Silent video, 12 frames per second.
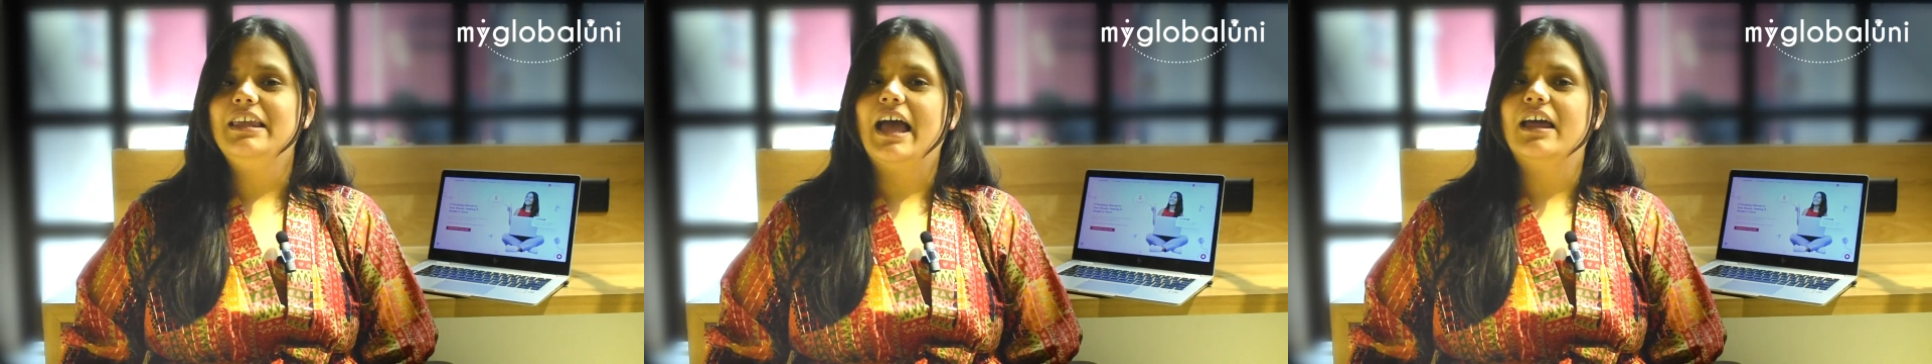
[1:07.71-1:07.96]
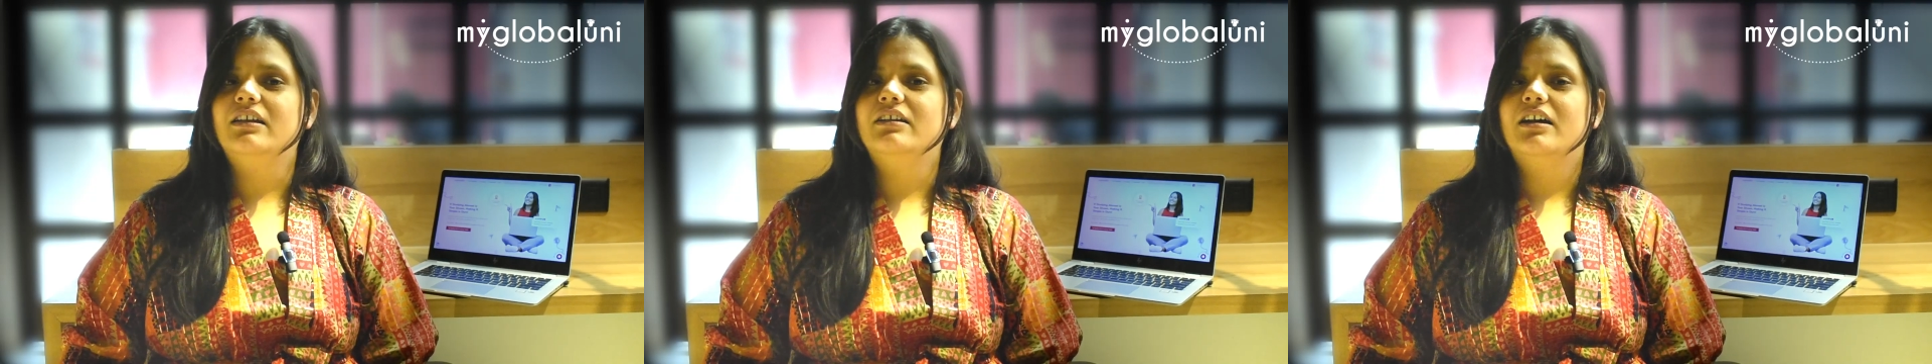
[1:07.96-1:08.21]

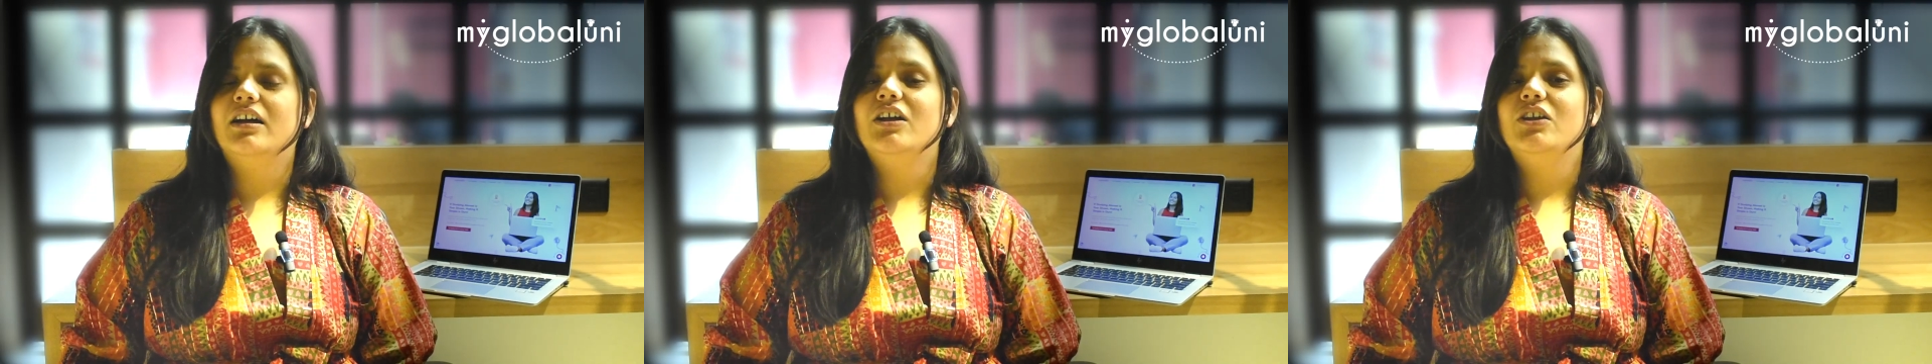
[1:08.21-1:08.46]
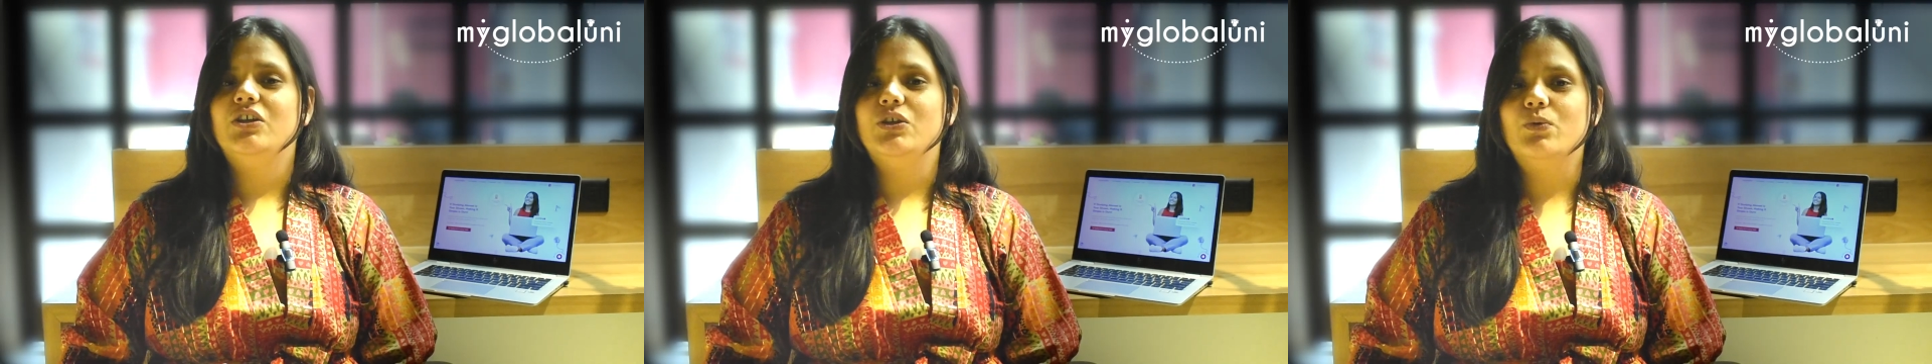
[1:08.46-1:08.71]
Canada,
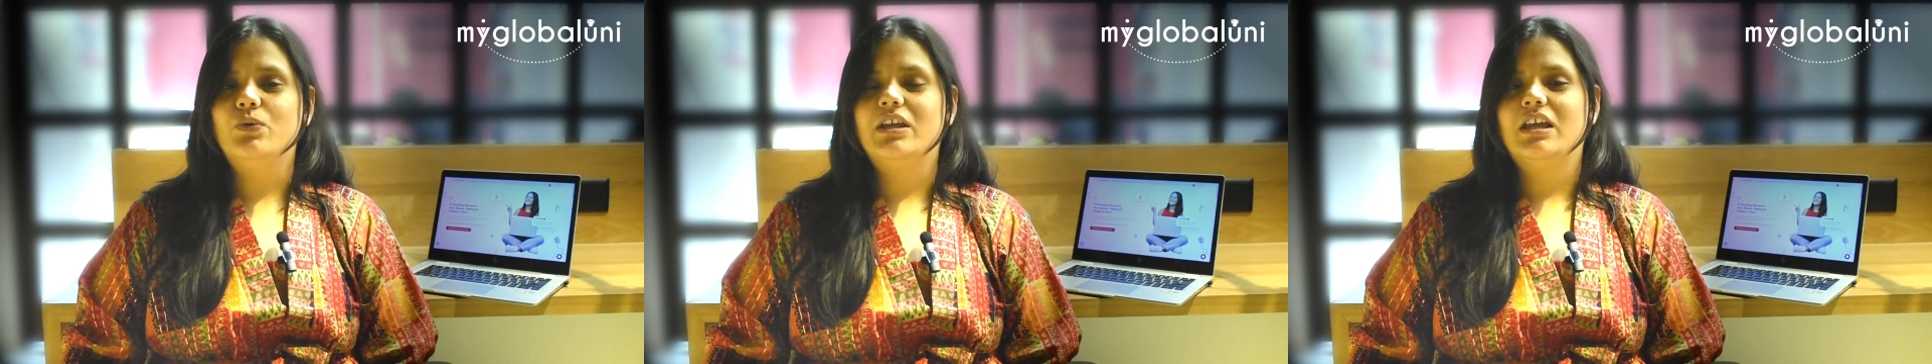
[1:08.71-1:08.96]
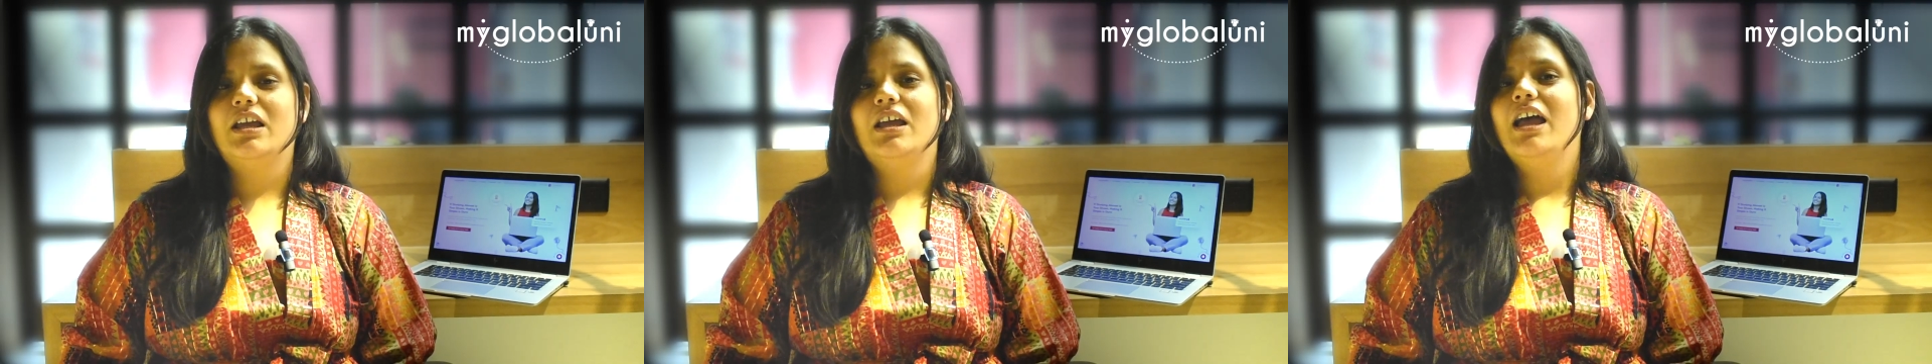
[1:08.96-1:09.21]

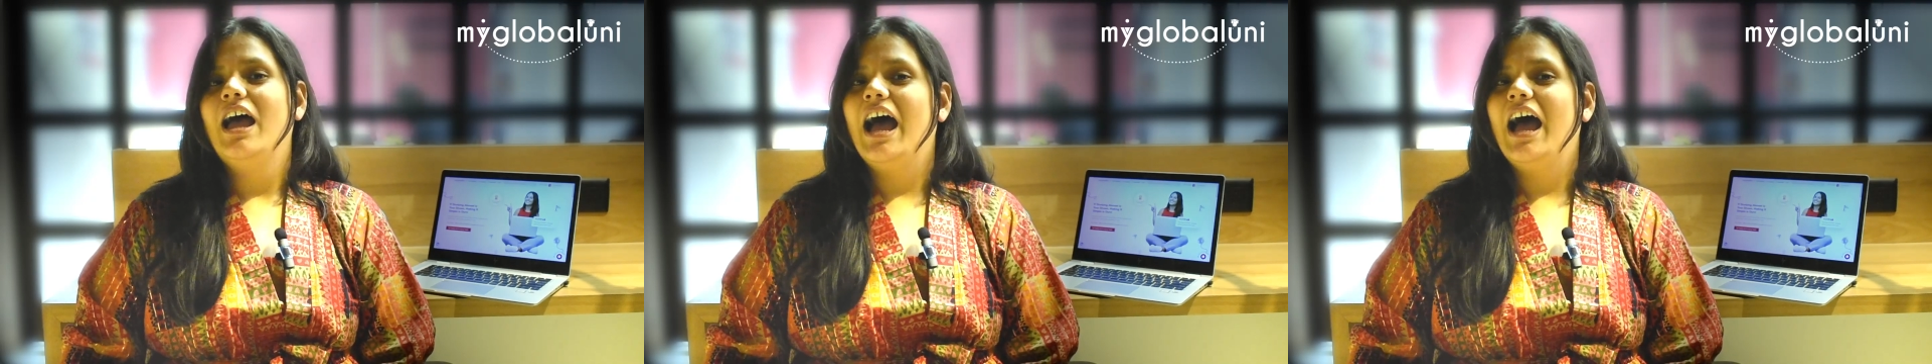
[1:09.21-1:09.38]
UK,